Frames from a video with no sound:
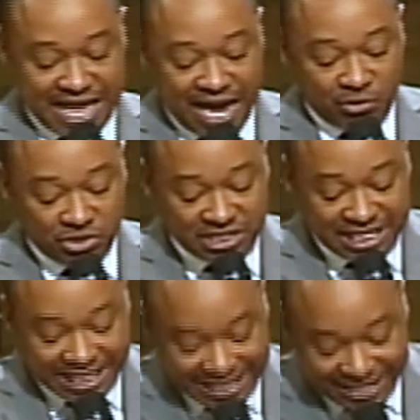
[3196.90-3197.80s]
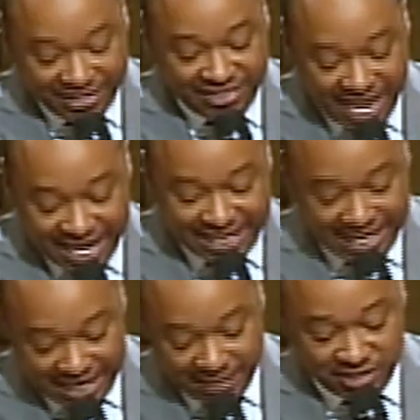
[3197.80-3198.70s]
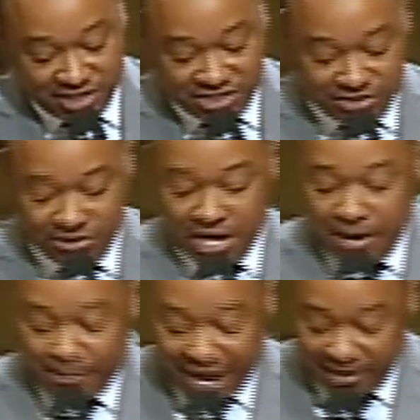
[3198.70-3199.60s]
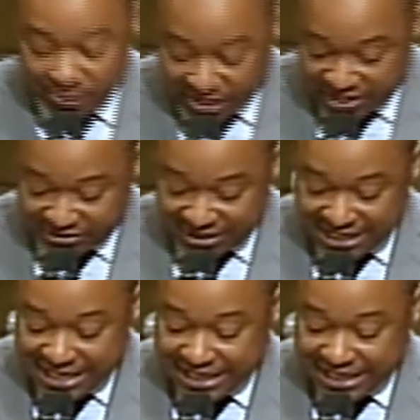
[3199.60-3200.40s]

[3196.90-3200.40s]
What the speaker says: I will declare thy name unto my brethren.